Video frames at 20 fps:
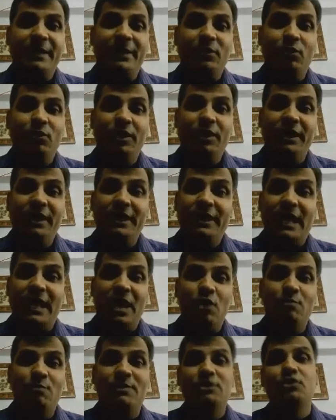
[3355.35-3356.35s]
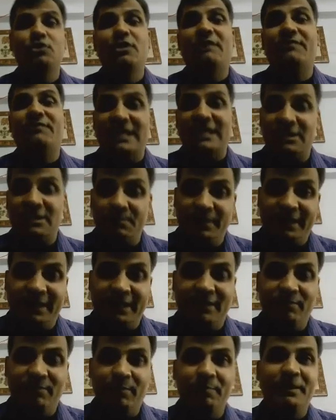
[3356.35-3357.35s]
only how much you have transmitted,
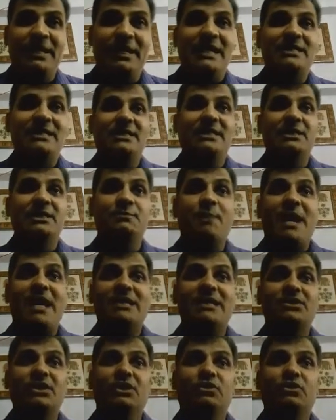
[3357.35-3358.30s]
because it is passing